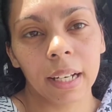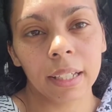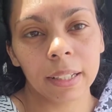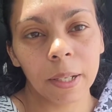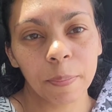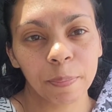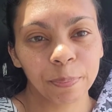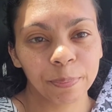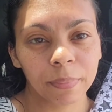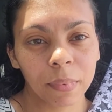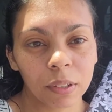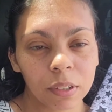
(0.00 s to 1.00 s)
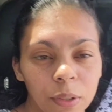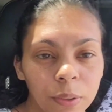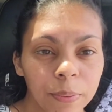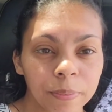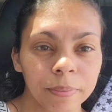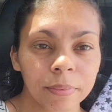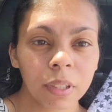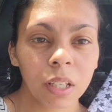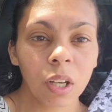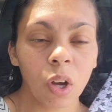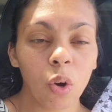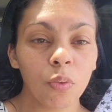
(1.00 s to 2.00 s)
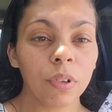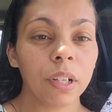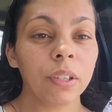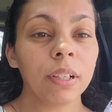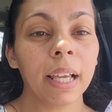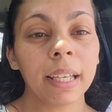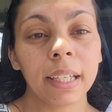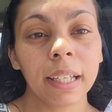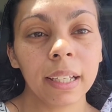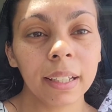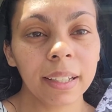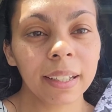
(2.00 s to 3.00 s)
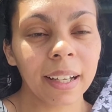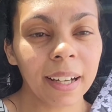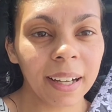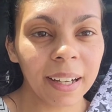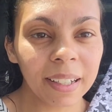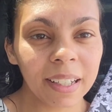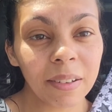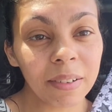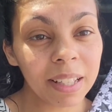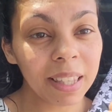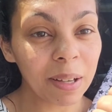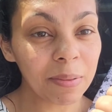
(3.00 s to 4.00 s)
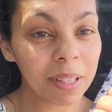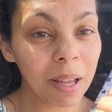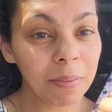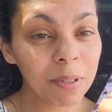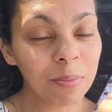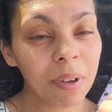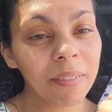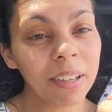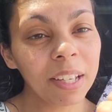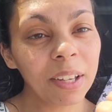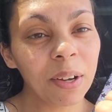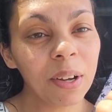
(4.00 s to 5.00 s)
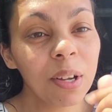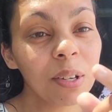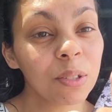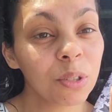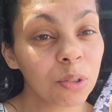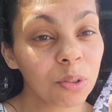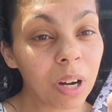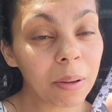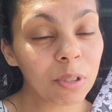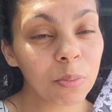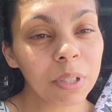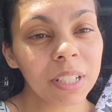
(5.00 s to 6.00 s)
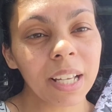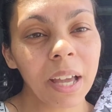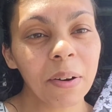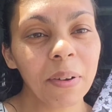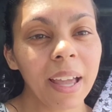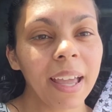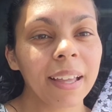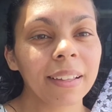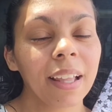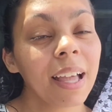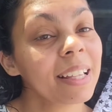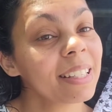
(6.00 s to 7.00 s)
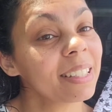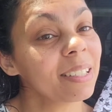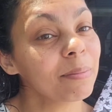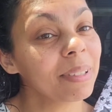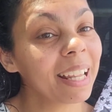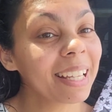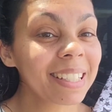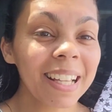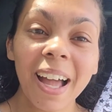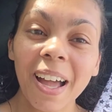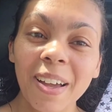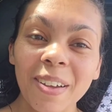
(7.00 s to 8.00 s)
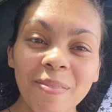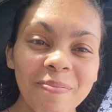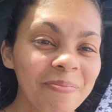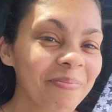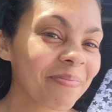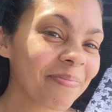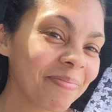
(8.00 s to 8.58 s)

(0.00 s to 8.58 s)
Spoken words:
it like that. So hopefully you like it. Give it a thumbs up to my video. Subscribe to my channel and see me next time.